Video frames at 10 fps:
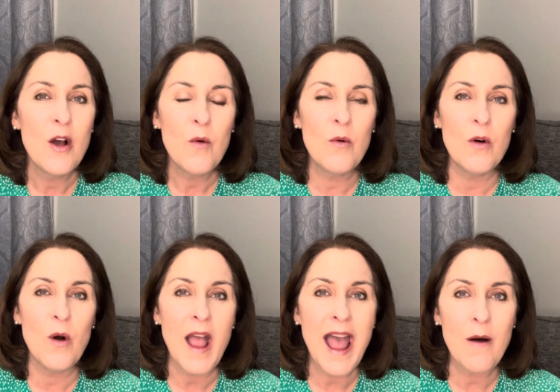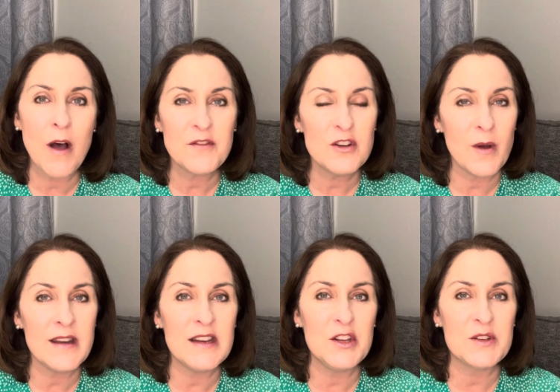well, how often do I
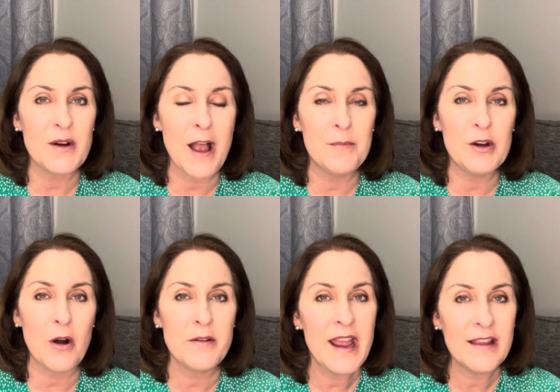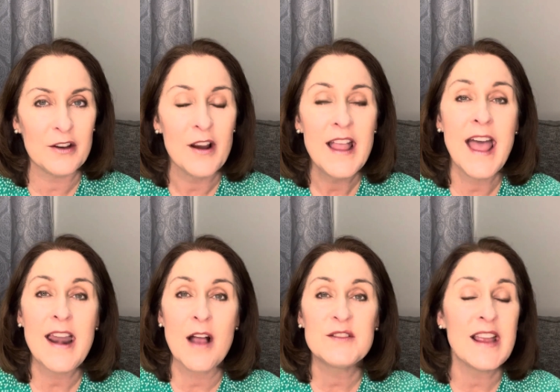need to use your albuterol inhaler? And
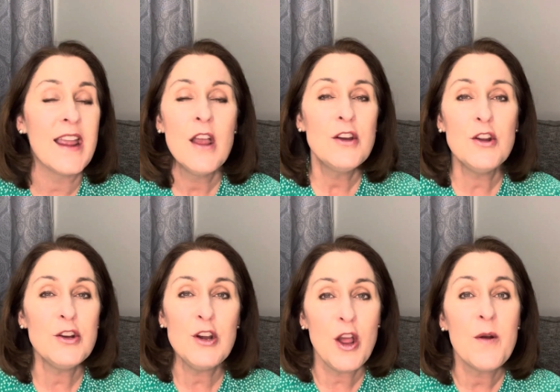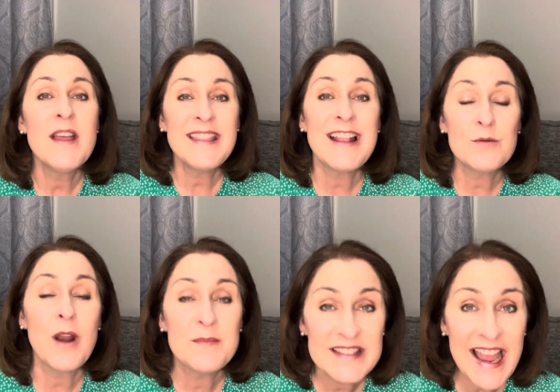I'll say, no, that's what
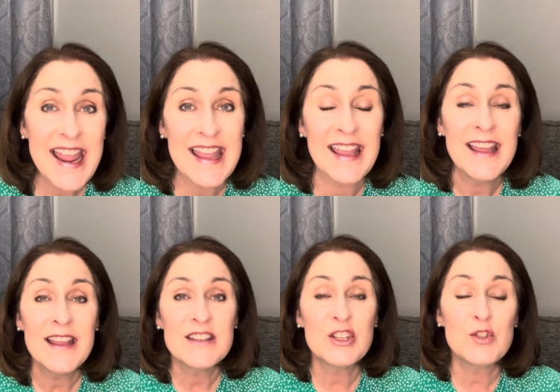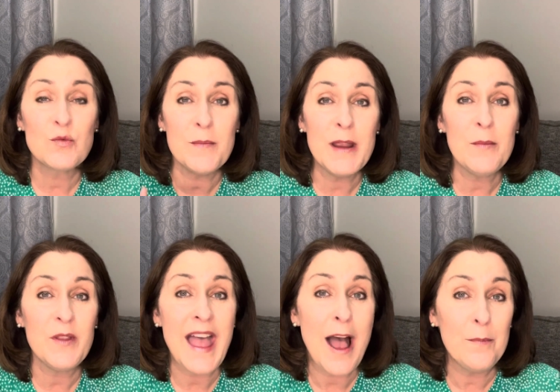I'm saying. Just remember
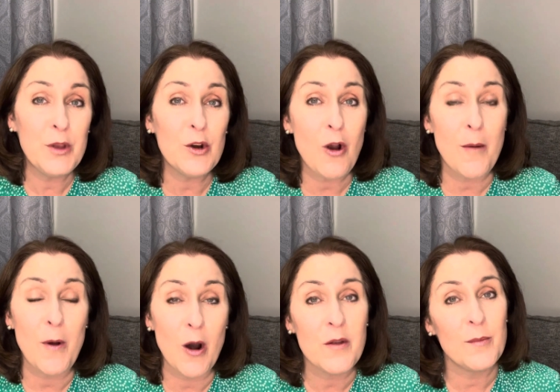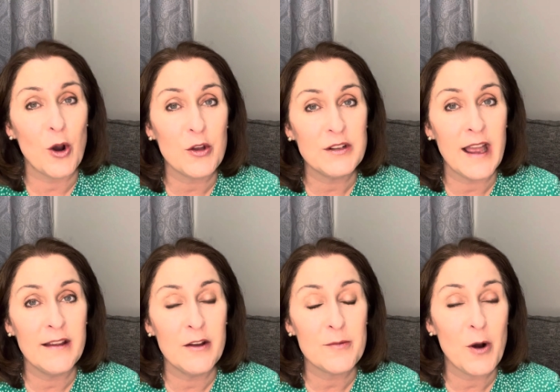the albuterol part, the
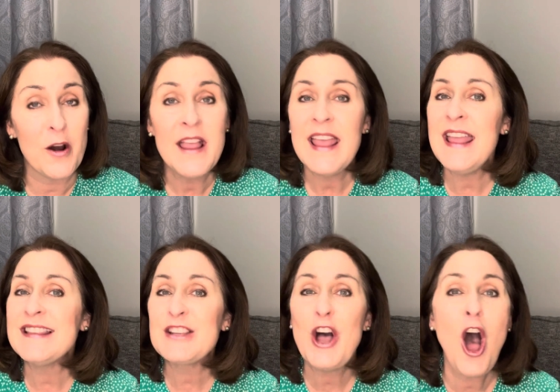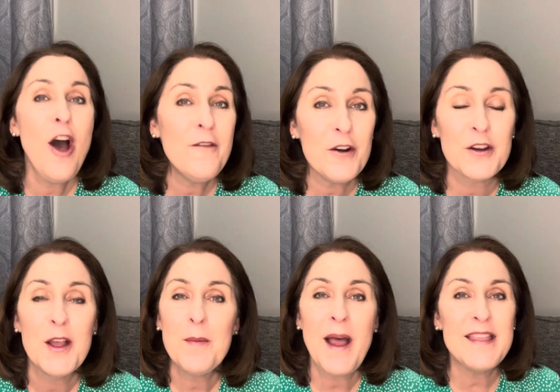bronchodilator part, it's covered
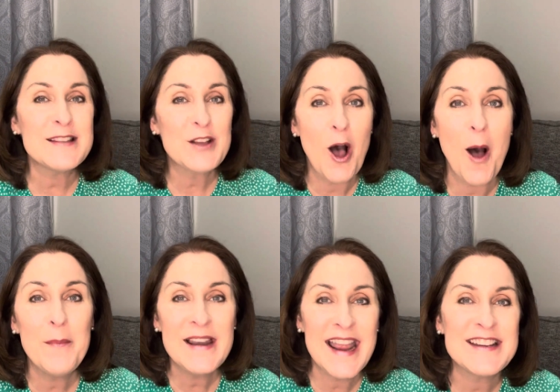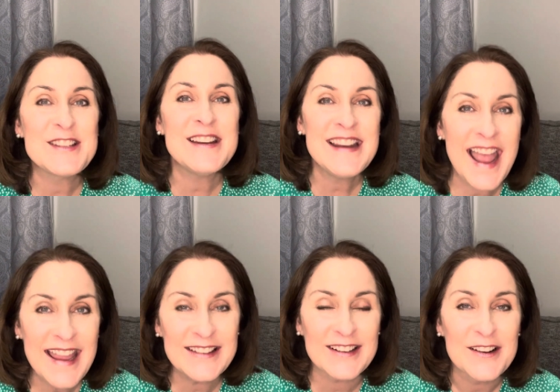by this combination
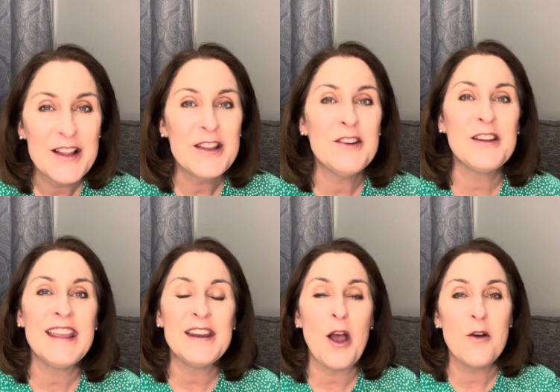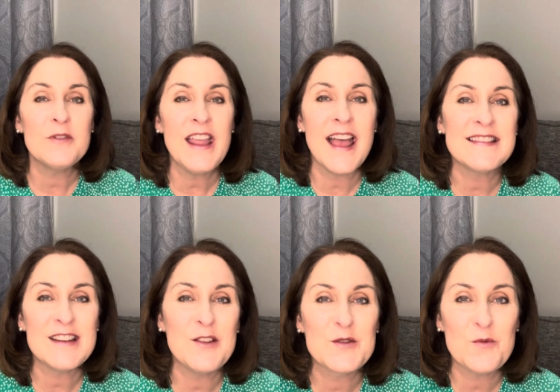inhaler. Your kid only has to
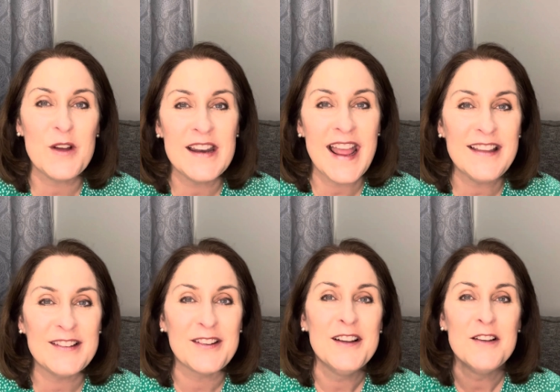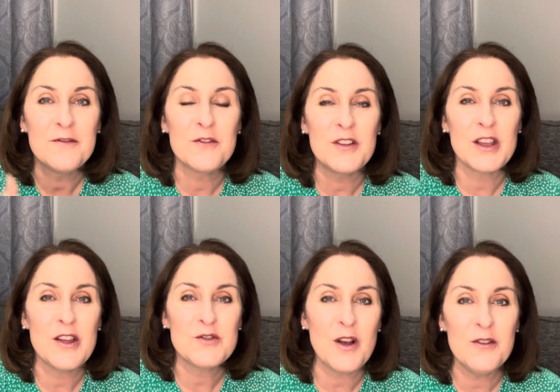use one inhaler for the
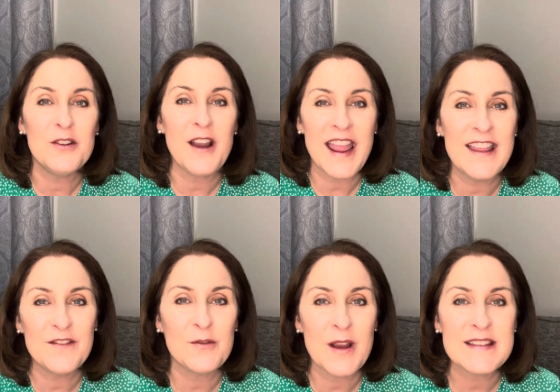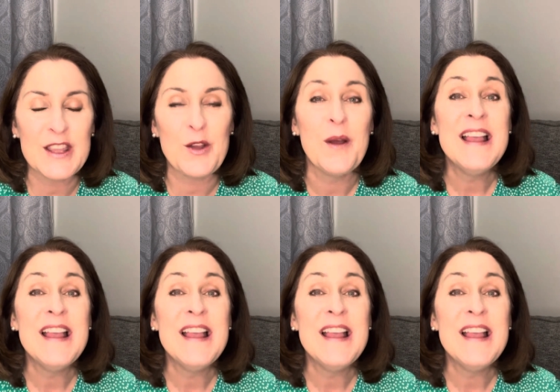controller and the rescue.